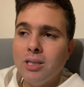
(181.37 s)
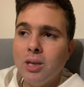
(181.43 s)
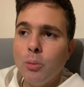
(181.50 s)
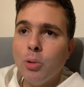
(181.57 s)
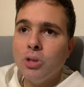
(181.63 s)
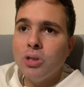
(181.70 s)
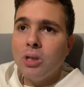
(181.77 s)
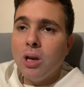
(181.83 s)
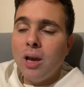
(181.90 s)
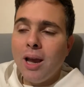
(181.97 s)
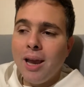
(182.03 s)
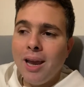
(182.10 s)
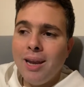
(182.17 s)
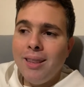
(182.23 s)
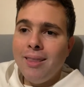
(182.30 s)
there was
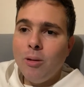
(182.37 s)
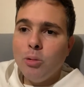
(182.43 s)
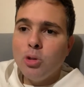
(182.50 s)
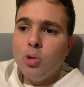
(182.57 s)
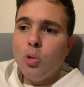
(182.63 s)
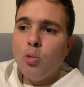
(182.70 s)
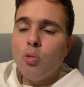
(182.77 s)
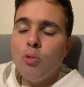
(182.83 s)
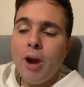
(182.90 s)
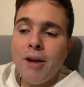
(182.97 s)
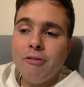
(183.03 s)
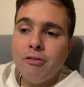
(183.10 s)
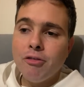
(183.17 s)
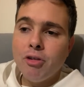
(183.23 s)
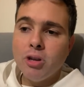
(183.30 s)
no
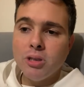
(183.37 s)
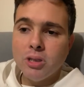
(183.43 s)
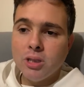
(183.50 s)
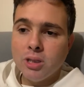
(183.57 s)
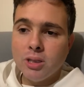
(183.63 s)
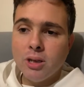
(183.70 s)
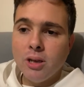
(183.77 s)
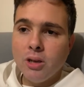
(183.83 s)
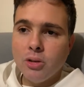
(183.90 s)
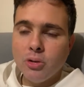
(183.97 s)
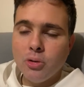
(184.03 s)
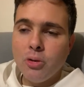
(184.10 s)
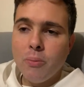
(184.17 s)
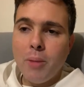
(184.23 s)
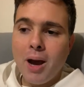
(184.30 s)
reference to
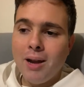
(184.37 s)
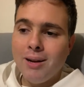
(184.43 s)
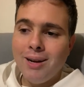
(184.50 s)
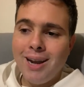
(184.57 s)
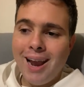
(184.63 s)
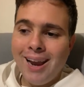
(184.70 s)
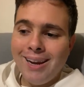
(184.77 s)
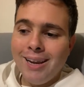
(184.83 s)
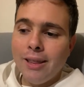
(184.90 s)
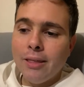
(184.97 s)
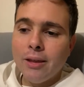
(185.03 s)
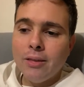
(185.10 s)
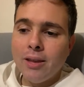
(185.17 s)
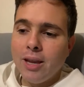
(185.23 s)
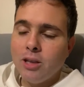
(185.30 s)
the manna in
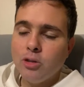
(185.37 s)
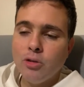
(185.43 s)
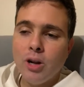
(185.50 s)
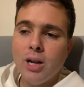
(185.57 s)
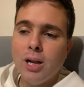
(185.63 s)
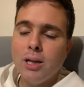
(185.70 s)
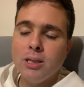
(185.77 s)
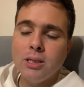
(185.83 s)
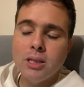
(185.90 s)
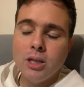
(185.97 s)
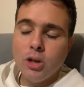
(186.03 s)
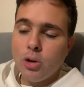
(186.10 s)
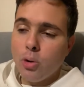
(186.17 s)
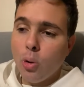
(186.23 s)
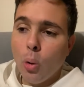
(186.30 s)
anything the Israelites
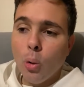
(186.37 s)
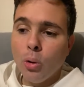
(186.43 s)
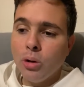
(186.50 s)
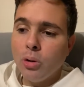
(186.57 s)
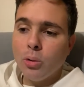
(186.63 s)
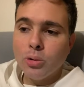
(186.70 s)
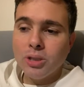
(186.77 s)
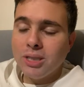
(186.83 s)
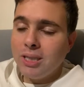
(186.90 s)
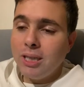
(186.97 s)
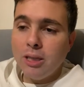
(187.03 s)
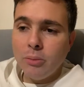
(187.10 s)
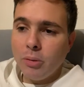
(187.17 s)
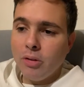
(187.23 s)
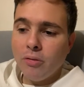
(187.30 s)
had known or
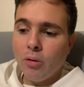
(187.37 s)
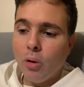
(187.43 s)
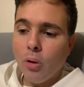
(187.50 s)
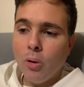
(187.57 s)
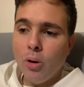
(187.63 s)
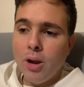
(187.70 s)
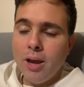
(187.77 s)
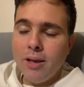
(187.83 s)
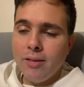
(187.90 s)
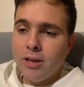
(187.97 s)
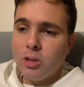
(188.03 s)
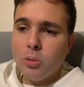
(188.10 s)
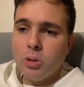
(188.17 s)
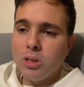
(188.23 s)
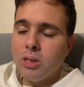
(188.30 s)
seen before.
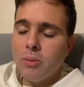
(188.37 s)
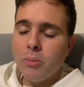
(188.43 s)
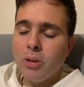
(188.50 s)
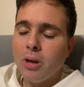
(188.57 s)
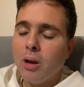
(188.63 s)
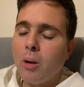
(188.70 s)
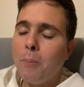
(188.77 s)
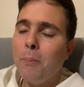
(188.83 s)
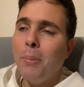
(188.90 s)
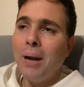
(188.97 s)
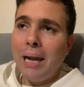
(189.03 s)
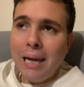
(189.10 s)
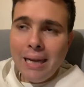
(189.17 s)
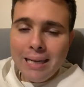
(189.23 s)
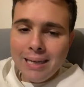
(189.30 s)
This was something
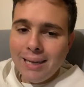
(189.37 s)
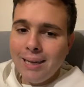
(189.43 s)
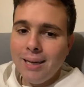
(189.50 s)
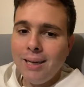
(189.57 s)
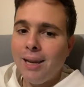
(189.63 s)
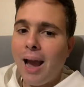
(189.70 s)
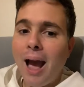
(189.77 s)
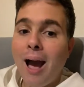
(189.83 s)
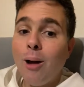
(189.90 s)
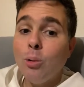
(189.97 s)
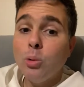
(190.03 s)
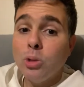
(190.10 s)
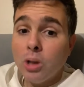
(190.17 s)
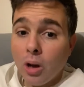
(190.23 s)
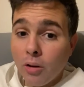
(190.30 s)
completely
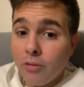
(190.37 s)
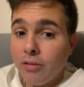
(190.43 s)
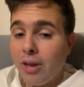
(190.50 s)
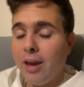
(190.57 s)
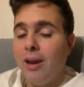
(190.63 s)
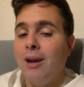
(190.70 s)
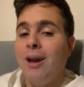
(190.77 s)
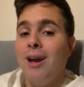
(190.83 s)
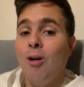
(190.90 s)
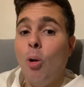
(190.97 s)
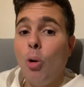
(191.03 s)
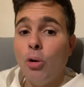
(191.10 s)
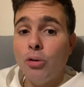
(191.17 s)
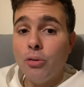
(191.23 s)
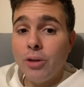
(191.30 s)
out of their
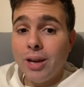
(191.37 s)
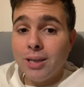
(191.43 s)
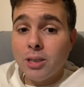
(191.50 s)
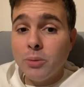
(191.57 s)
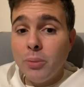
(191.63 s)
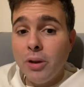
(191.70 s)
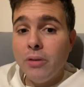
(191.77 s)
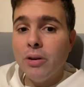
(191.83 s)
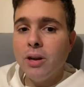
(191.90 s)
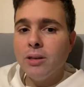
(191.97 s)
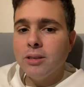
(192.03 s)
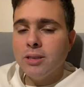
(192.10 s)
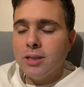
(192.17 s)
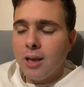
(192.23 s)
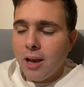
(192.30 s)
ordinary
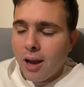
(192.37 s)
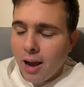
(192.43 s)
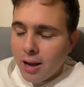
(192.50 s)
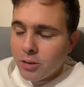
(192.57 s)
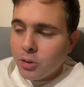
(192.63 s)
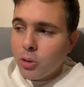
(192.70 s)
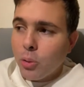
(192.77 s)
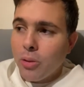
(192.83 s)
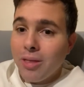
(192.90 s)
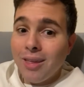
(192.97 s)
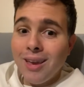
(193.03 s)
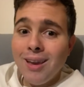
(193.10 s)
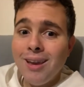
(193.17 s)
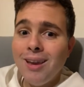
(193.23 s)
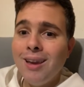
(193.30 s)
experience. And so
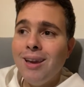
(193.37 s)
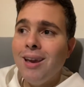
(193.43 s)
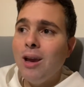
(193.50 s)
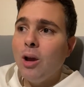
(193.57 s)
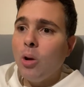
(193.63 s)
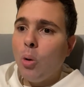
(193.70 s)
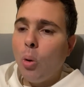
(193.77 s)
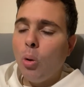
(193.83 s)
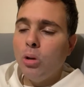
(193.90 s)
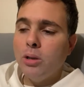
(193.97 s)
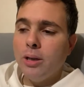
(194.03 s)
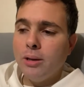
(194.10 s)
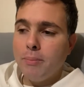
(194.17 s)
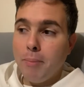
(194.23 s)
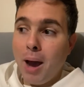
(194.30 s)
they called
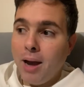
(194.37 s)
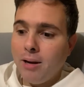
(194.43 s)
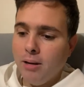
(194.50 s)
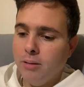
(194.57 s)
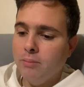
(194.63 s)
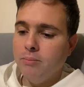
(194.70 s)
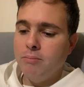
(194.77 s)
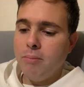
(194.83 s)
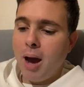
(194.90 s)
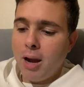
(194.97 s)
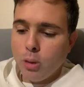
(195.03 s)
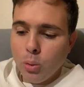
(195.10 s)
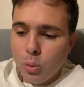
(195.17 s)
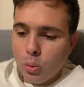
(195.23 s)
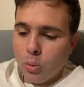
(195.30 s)
it manna,
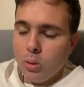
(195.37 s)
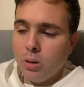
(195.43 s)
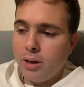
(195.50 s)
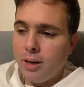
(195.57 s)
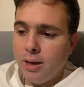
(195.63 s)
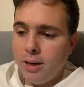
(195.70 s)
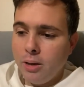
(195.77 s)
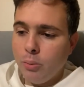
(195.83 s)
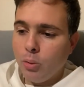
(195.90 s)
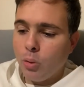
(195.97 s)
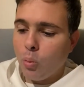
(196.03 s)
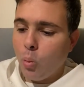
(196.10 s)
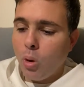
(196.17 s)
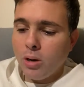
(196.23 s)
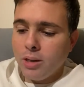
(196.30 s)
manu in the Hebrew.
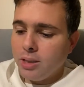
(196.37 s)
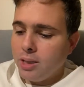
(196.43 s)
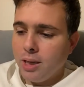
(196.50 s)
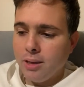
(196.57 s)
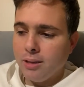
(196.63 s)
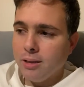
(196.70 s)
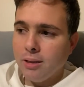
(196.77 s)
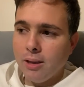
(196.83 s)
What is it?